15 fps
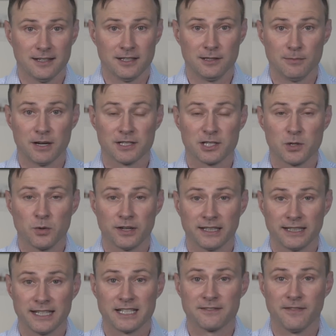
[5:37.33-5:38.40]
You must score
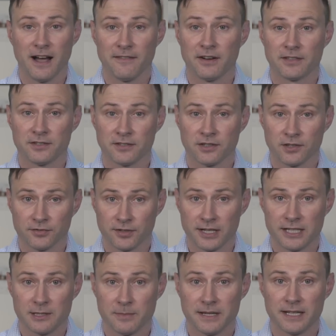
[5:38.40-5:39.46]
at least
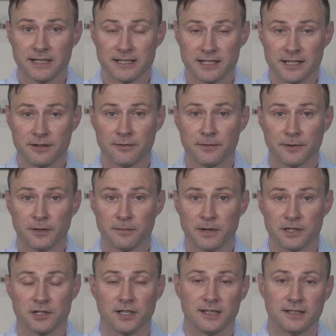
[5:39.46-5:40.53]
503 to be considered for
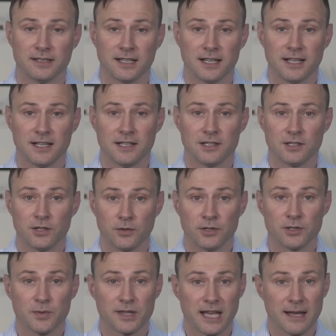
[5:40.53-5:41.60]
admission.
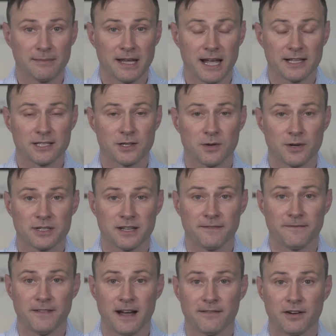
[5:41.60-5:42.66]
Students with MCAT scores
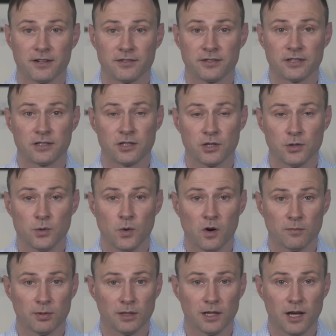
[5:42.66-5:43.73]
of 502
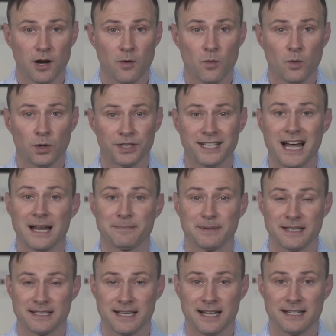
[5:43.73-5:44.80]
or below will not
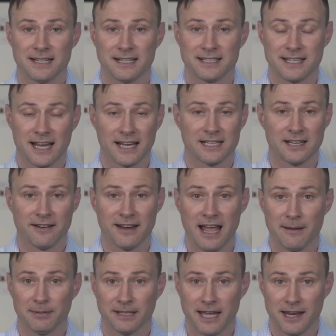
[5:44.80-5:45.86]
be sent a secondary
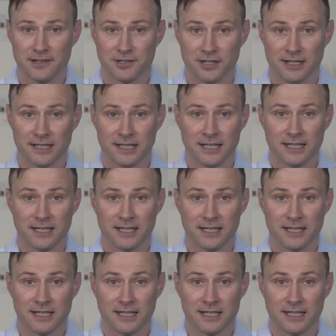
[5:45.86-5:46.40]
application.